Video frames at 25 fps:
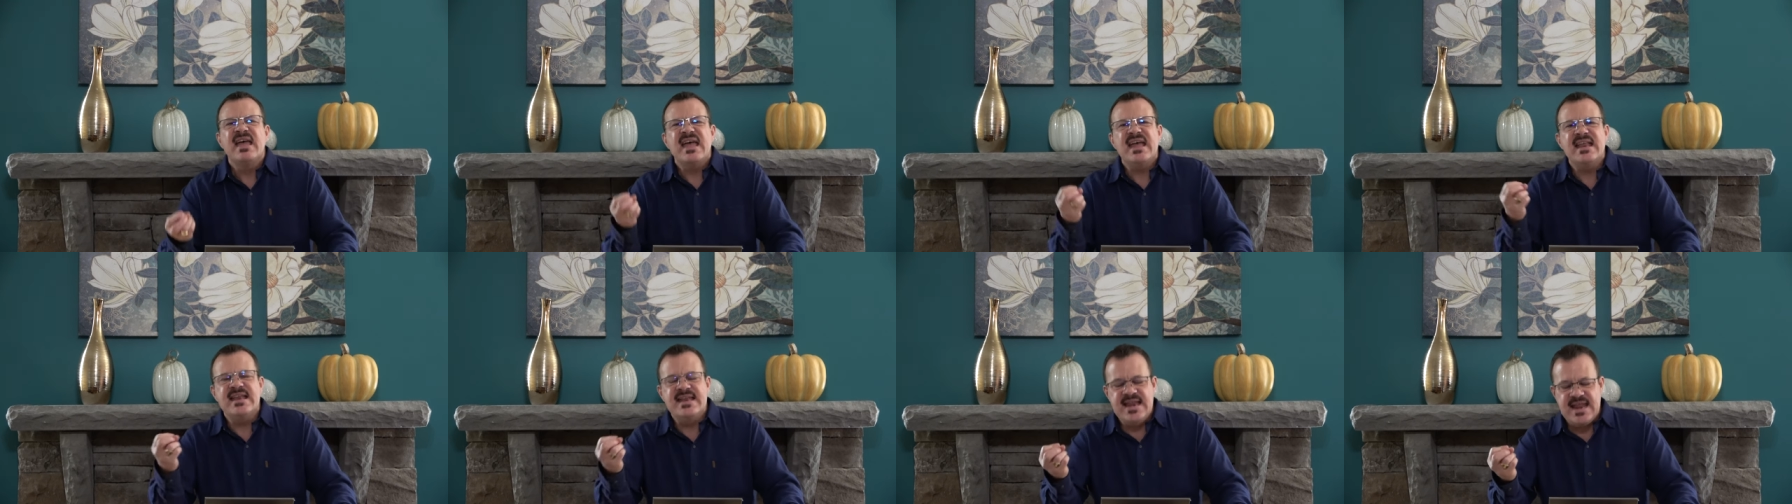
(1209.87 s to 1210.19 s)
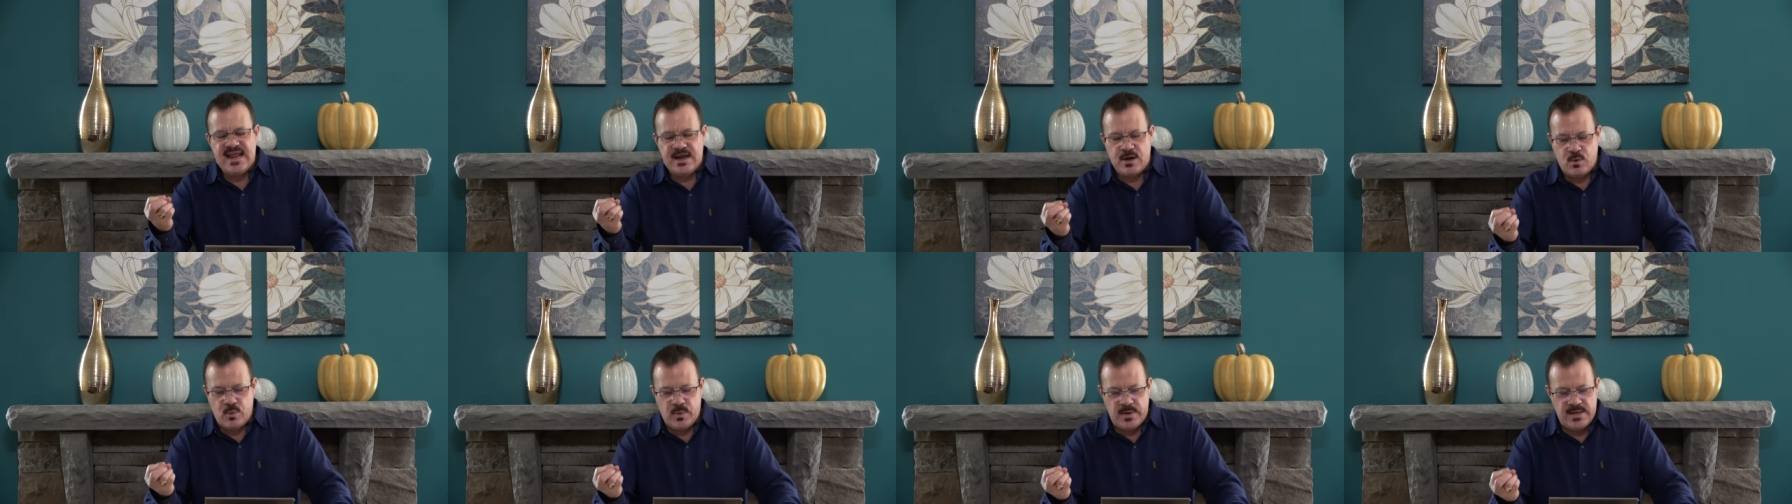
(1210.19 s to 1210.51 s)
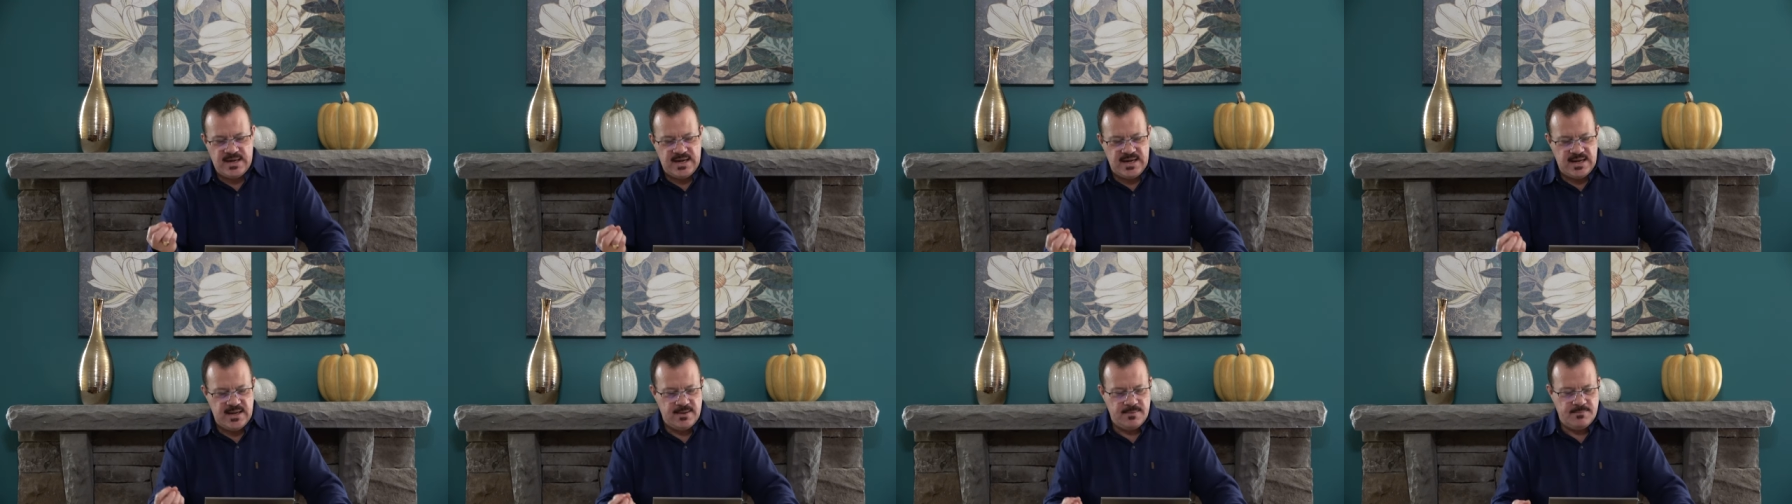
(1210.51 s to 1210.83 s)

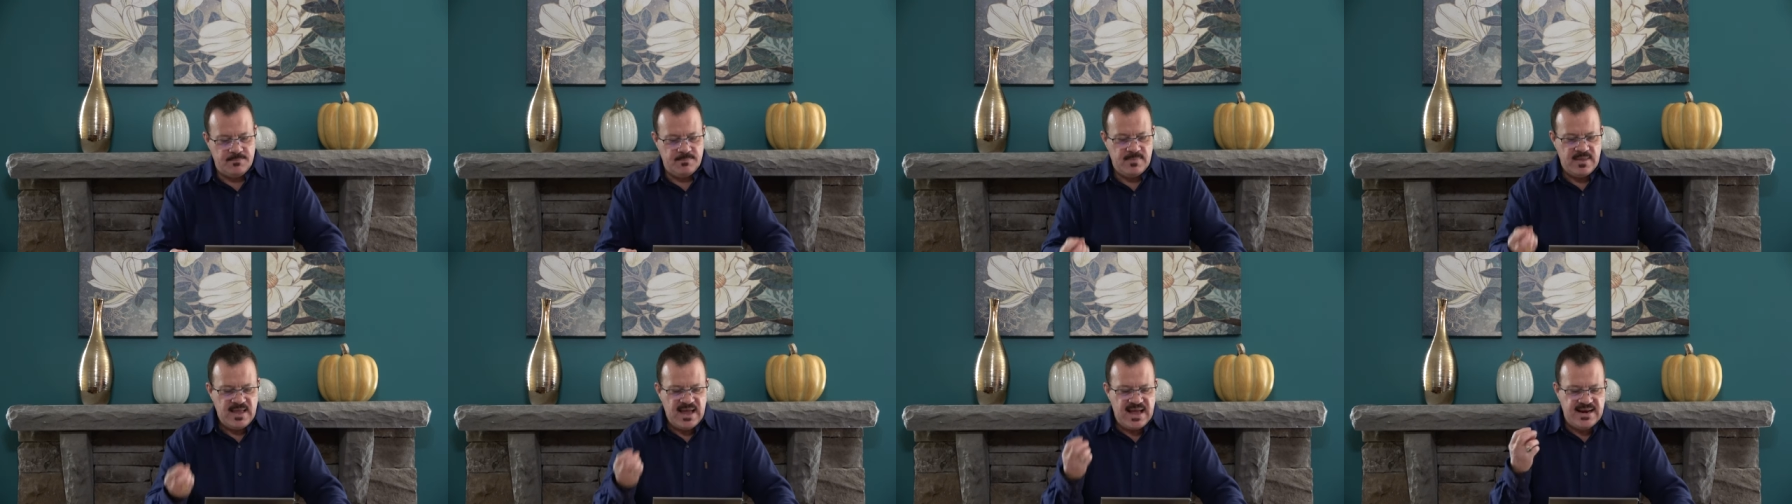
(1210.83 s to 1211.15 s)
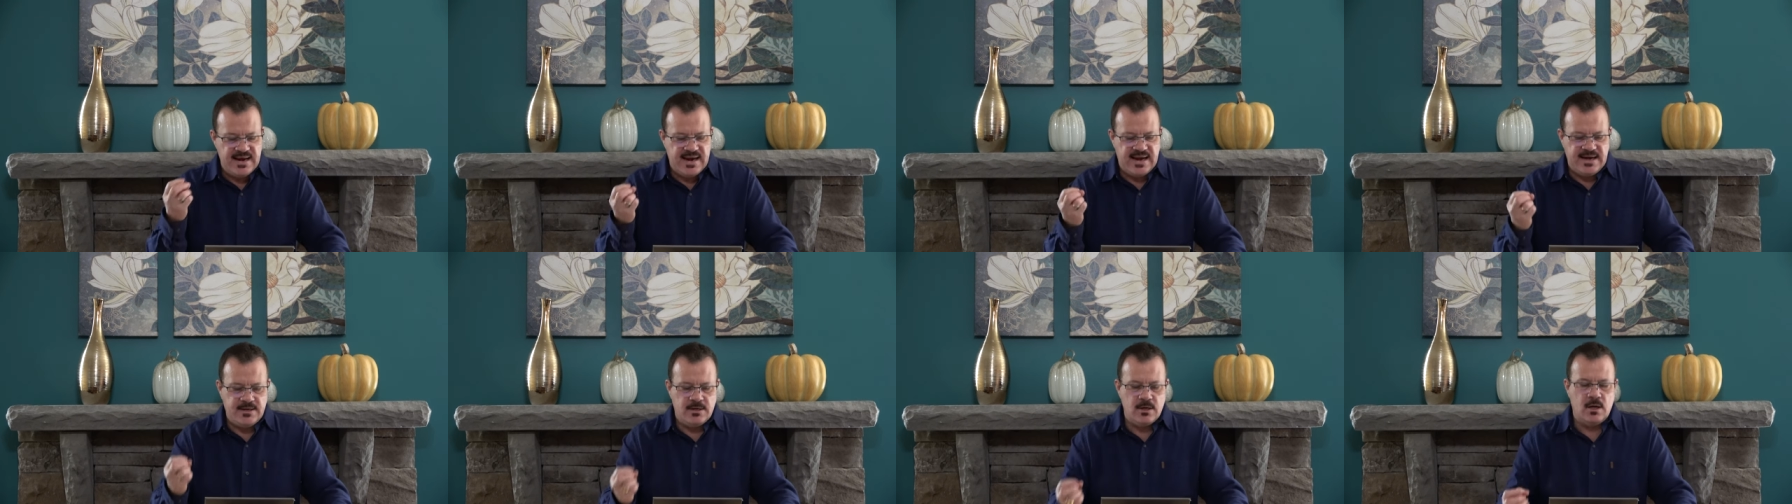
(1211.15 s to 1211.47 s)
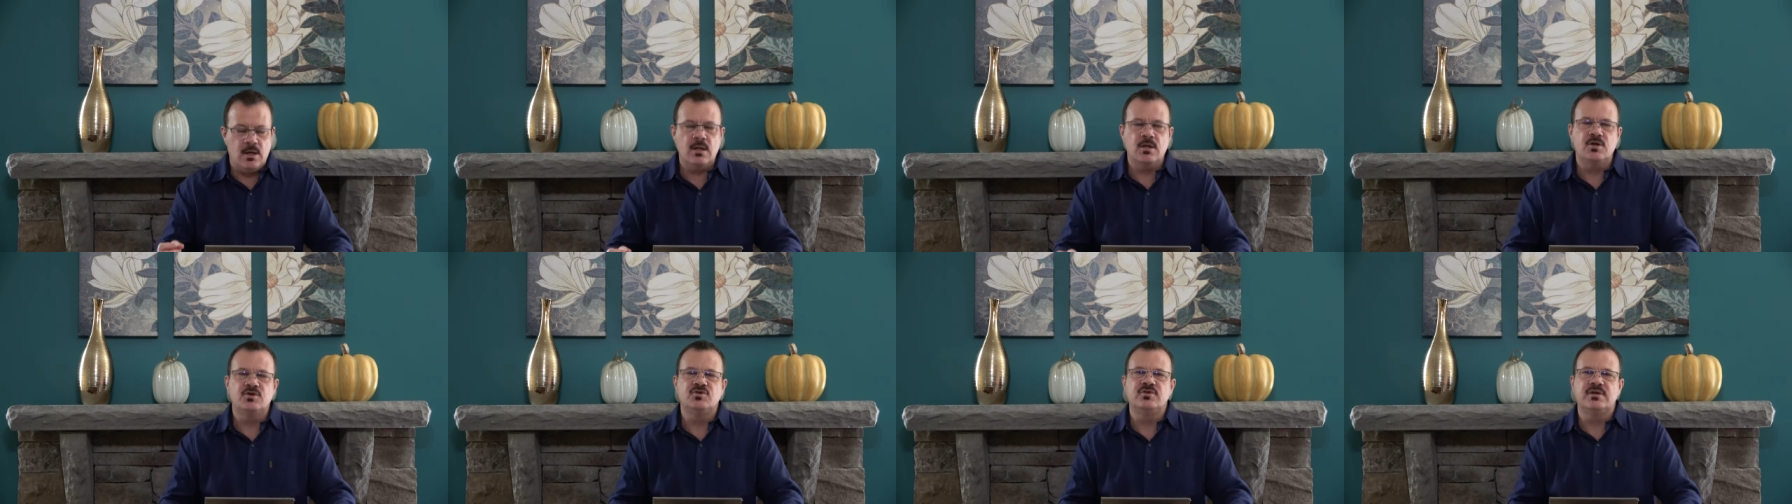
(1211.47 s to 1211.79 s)
iniquity and
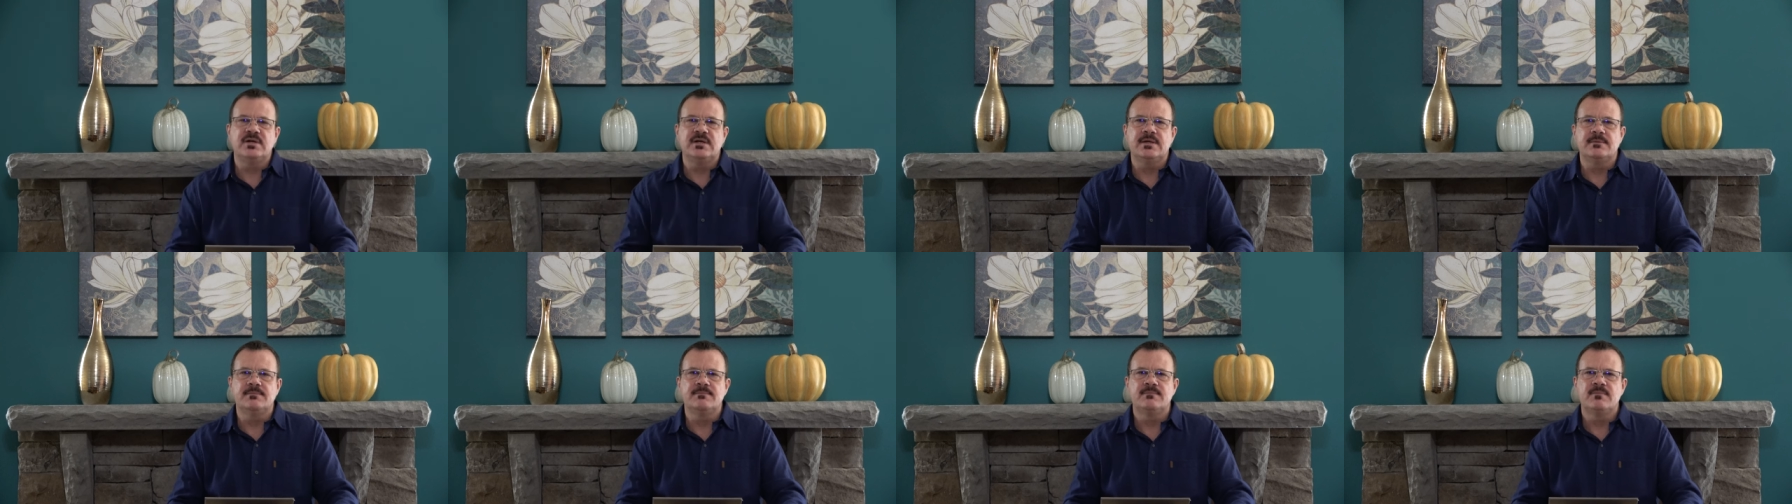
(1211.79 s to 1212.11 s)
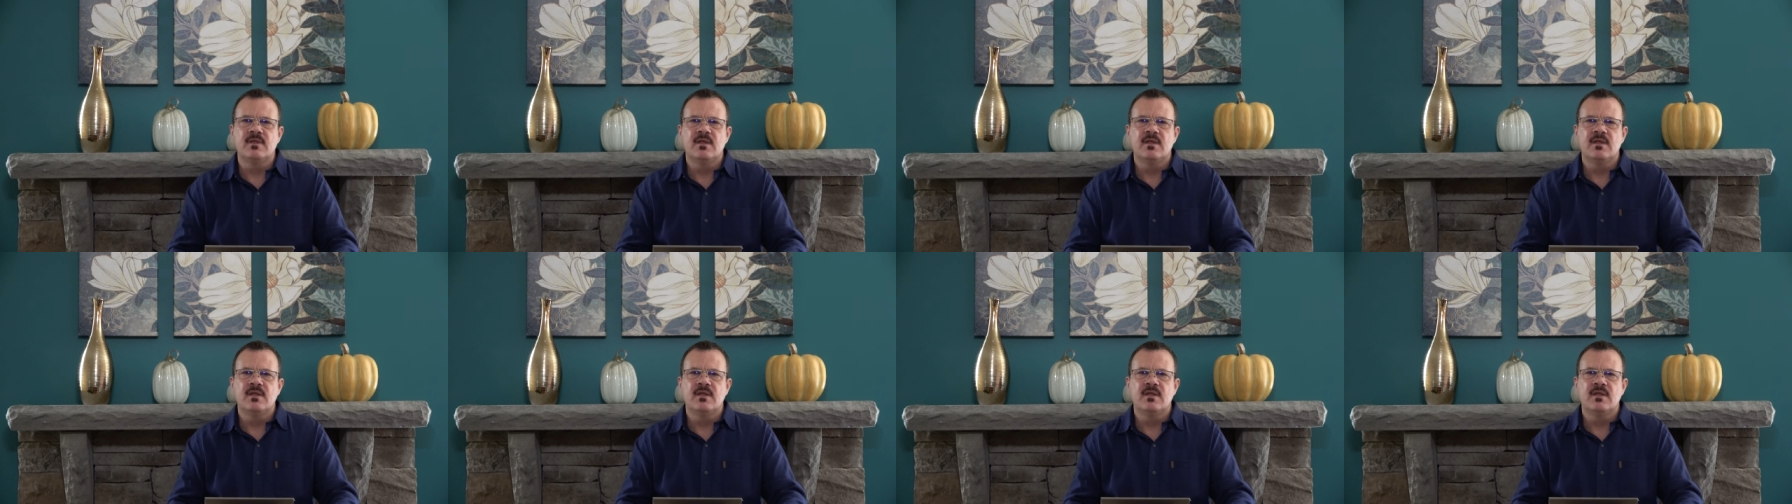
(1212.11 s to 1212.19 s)
idolatry.